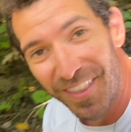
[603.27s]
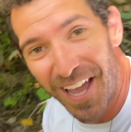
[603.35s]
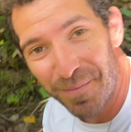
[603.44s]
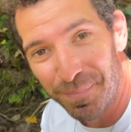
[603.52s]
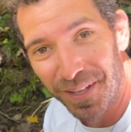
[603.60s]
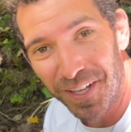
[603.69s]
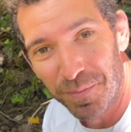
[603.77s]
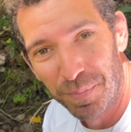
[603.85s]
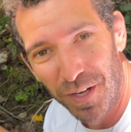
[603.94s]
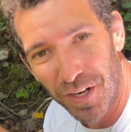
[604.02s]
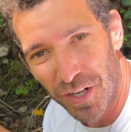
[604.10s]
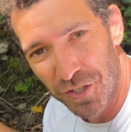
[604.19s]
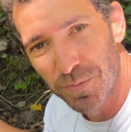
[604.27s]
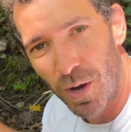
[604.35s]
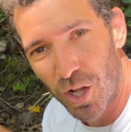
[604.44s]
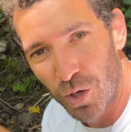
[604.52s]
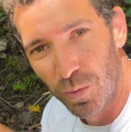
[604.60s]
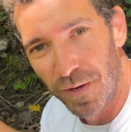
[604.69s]
that big, but a
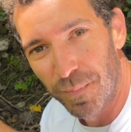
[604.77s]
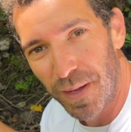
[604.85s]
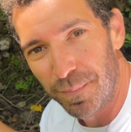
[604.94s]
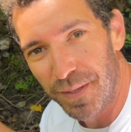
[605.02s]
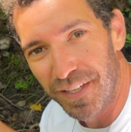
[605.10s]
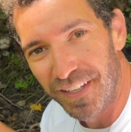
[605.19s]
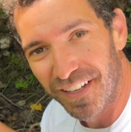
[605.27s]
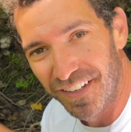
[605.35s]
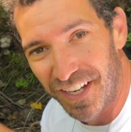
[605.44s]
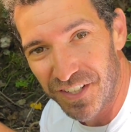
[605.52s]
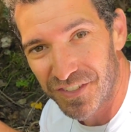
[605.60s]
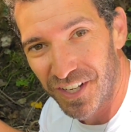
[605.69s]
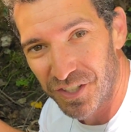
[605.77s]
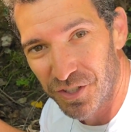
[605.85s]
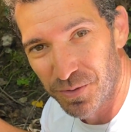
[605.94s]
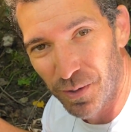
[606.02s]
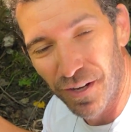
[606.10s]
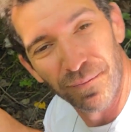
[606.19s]
smaller one might be a nice touch
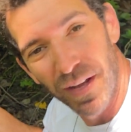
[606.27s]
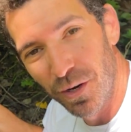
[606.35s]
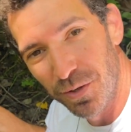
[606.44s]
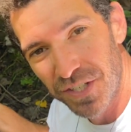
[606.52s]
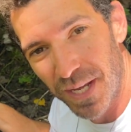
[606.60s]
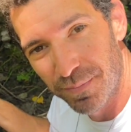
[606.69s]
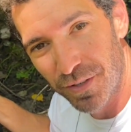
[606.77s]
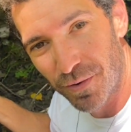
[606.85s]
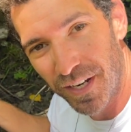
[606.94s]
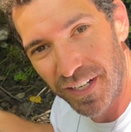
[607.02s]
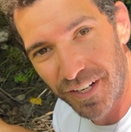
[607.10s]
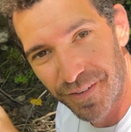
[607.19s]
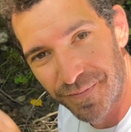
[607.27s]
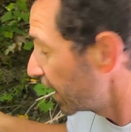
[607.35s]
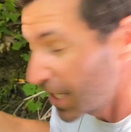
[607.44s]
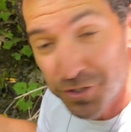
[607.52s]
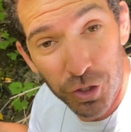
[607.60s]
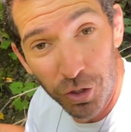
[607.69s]
as well. I always kept it right here.
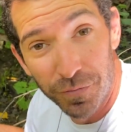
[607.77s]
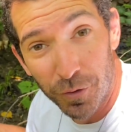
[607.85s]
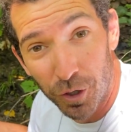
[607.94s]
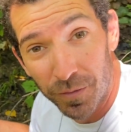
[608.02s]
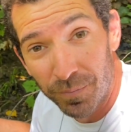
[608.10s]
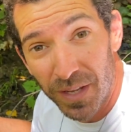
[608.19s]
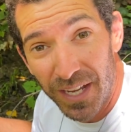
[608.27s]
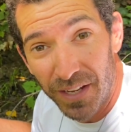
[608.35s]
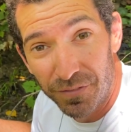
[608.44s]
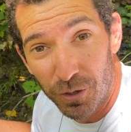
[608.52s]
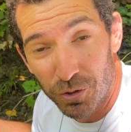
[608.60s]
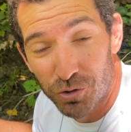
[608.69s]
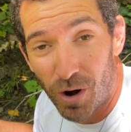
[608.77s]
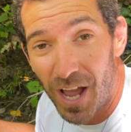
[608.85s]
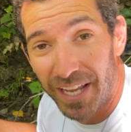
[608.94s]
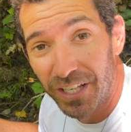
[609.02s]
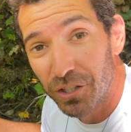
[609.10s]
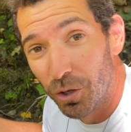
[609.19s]
It's good for if you're
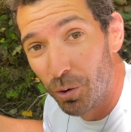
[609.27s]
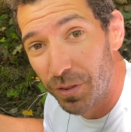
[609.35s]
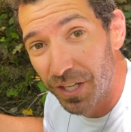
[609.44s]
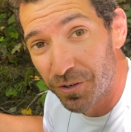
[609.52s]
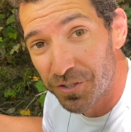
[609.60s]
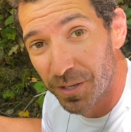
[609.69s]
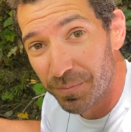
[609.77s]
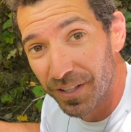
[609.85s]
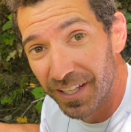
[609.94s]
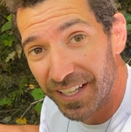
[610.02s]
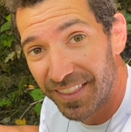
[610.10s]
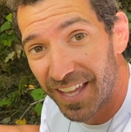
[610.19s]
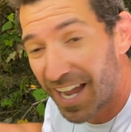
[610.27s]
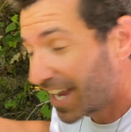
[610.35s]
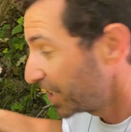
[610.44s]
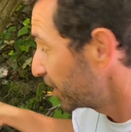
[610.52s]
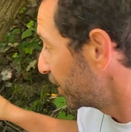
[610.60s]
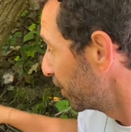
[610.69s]
drying clothing or something like that.
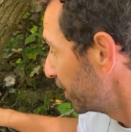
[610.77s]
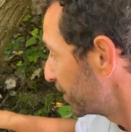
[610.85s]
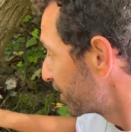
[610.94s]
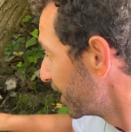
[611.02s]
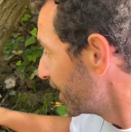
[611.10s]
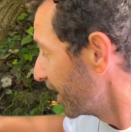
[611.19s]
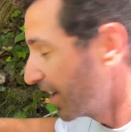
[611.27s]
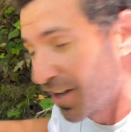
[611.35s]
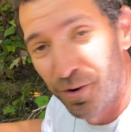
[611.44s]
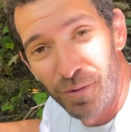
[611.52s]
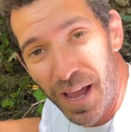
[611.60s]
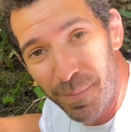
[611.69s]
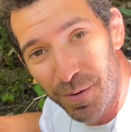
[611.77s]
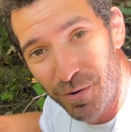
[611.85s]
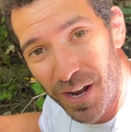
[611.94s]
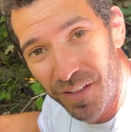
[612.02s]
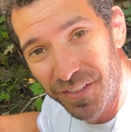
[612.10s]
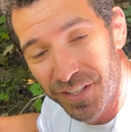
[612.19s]
You can always wrap it
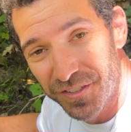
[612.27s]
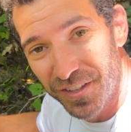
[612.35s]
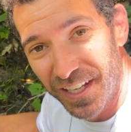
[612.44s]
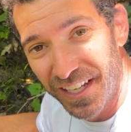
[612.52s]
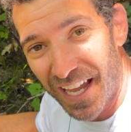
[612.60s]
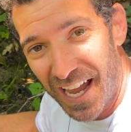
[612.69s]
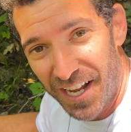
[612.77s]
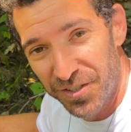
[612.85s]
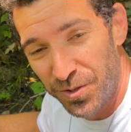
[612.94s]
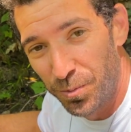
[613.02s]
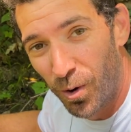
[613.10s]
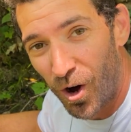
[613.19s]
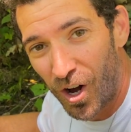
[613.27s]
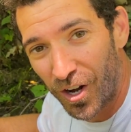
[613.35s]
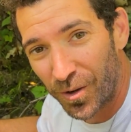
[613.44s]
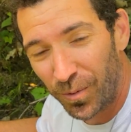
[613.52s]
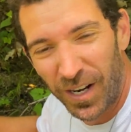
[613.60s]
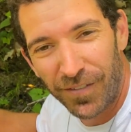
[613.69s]
around this thing as you
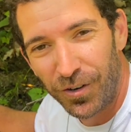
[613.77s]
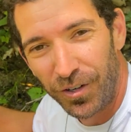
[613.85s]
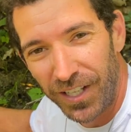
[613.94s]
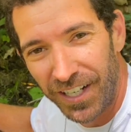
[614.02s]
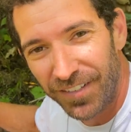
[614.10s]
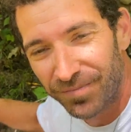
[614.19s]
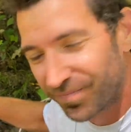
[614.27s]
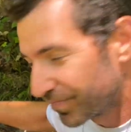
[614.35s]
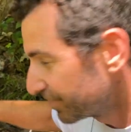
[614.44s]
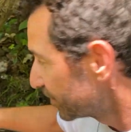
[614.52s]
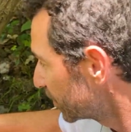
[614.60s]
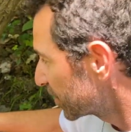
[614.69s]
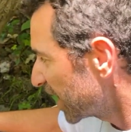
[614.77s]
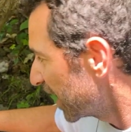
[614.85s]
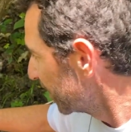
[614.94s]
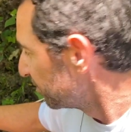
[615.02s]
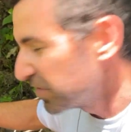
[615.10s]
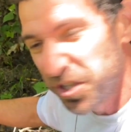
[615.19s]
walk, whatever you need. Just kind
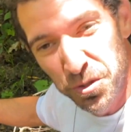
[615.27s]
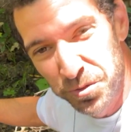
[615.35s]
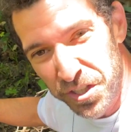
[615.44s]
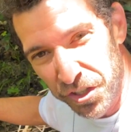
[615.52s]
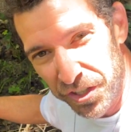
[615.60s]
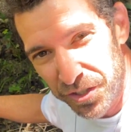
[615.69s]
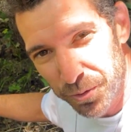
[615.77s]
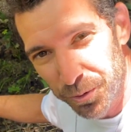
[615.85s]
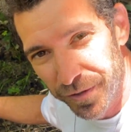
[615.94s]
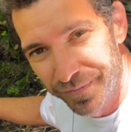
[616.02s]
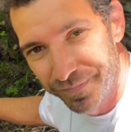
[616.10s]
of utility tool.